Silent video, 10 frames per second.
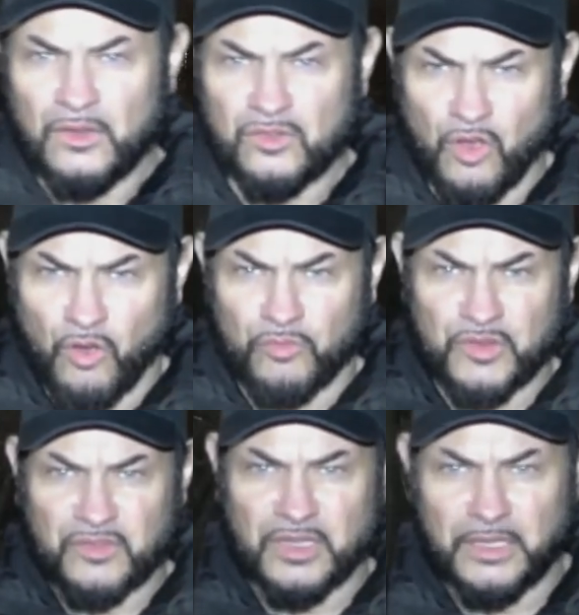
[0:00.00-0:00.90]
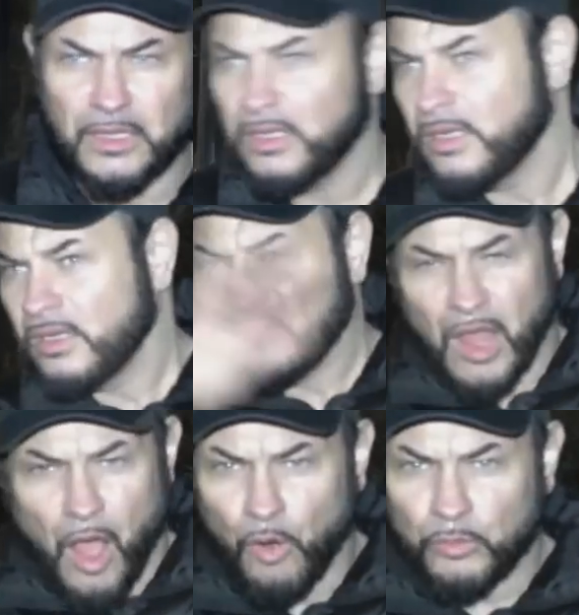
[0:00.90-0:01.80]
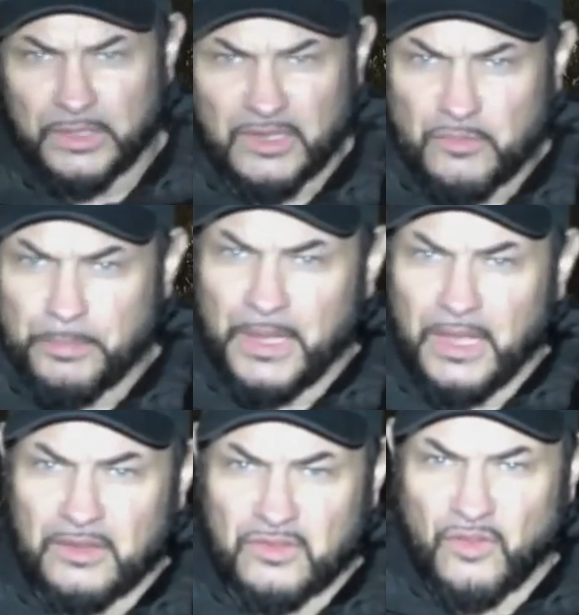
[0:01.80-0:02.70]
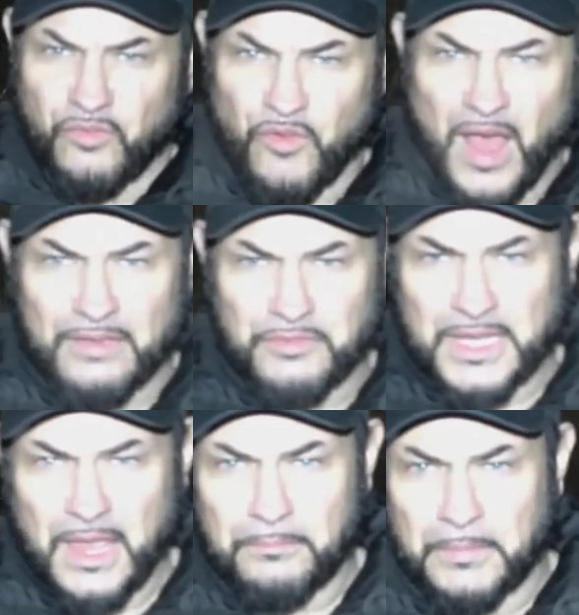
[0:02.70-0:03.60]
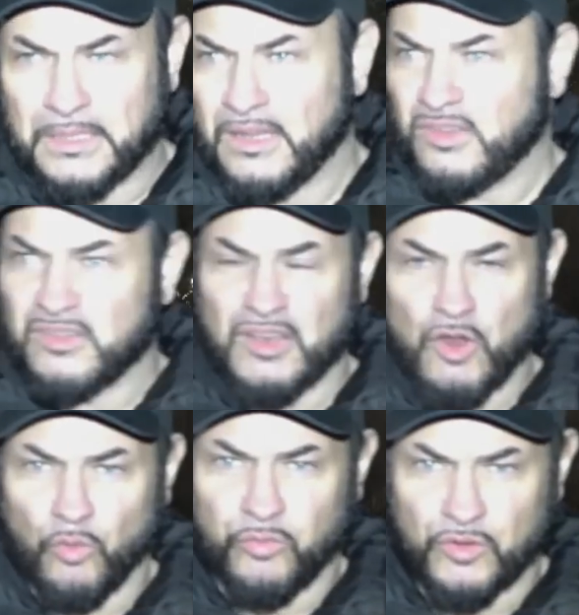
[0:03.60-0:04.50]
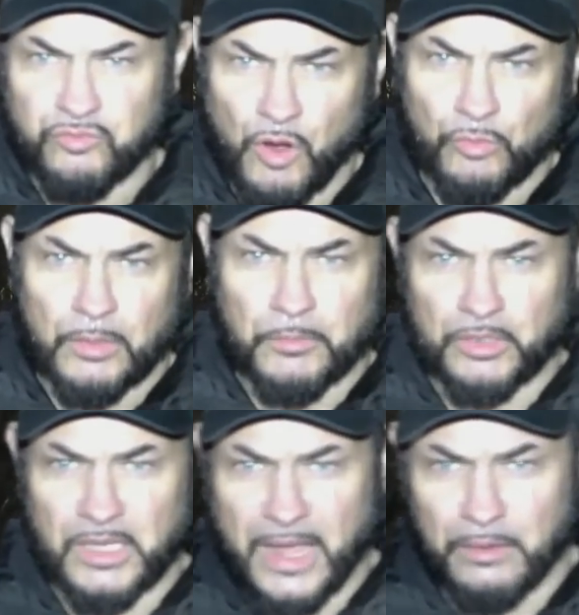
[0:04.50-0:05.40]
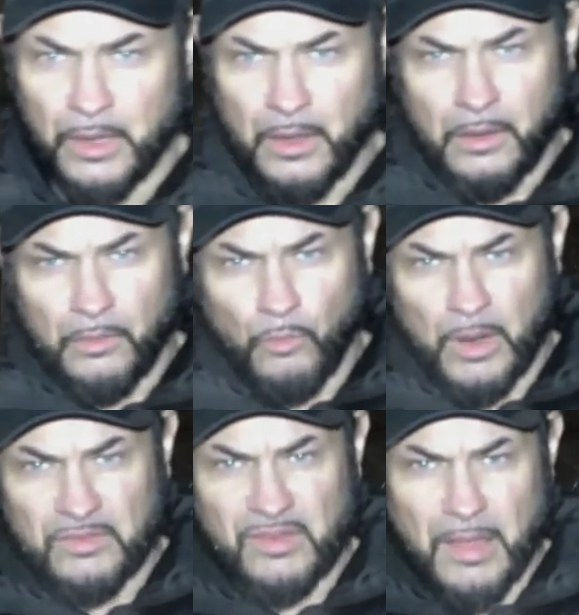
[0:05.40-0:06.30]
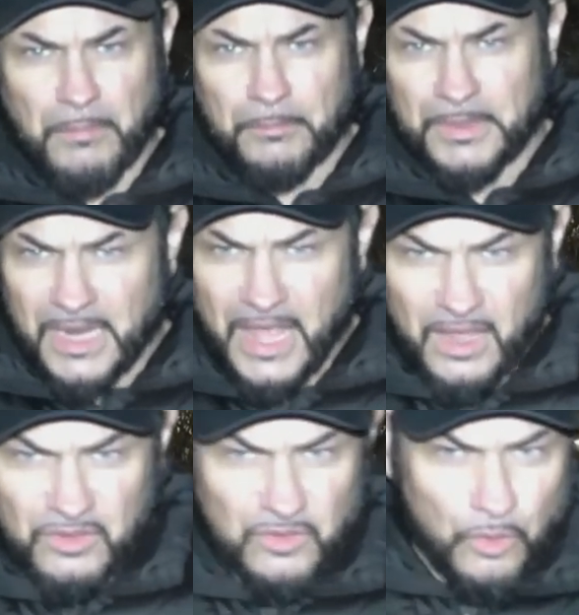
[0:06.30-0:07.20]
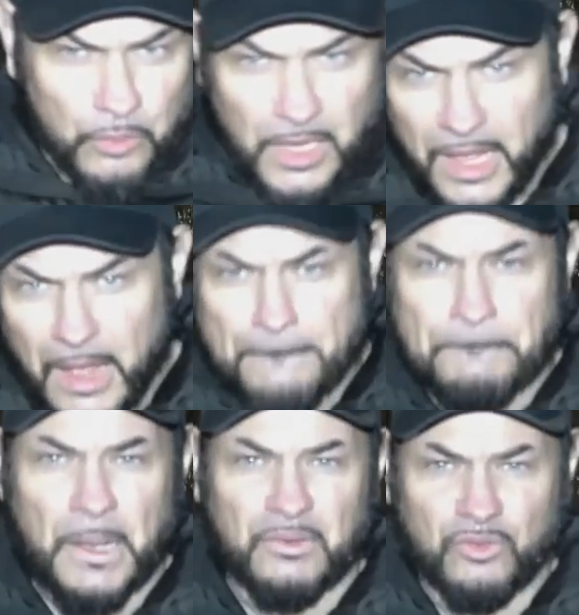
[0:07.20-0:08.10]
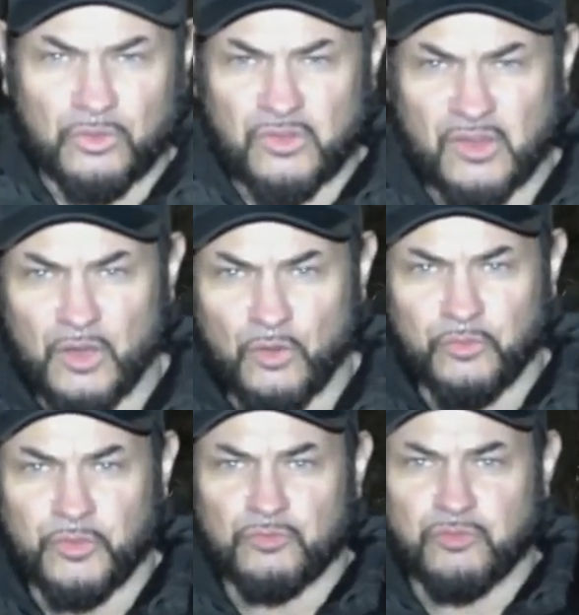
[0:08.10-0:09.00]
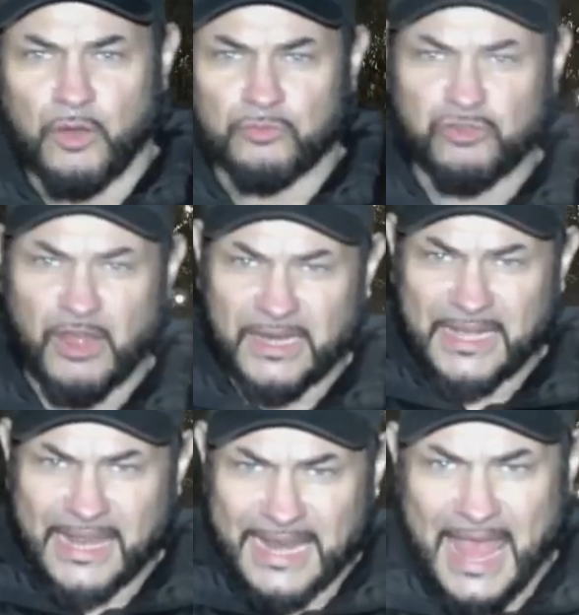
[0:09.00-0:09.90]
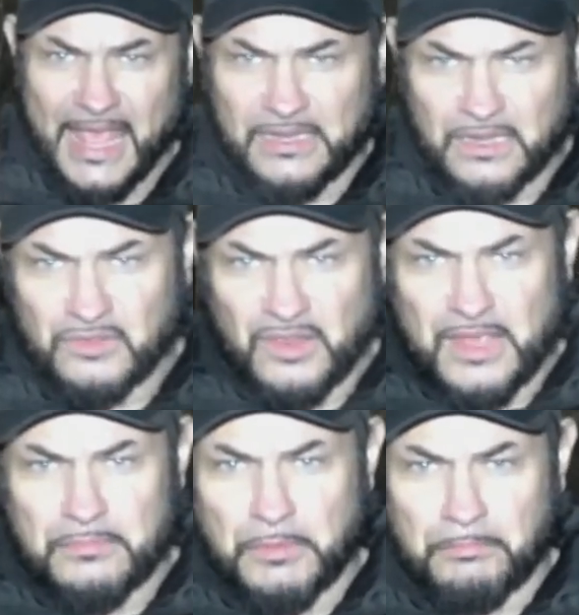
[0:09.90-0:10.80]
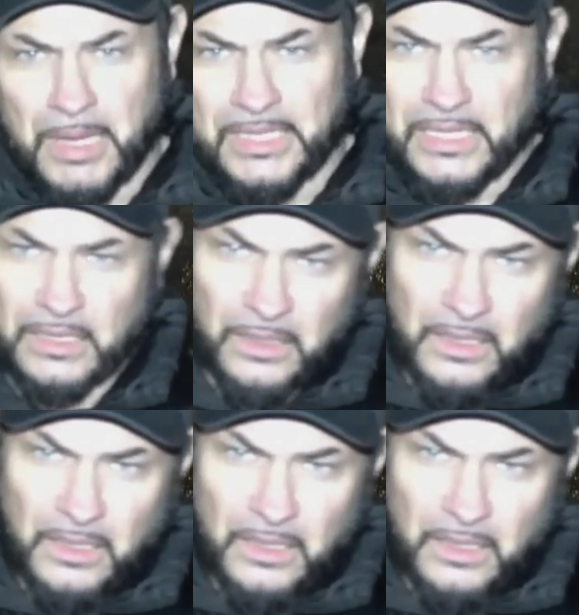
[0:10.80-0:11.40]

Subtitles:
So obviously, the whole of this bit is the five, you get me? This is Lilford Road I'm on now. One time I'm in the SLK, I bust onto Lilford Road trying to get that entertainment money.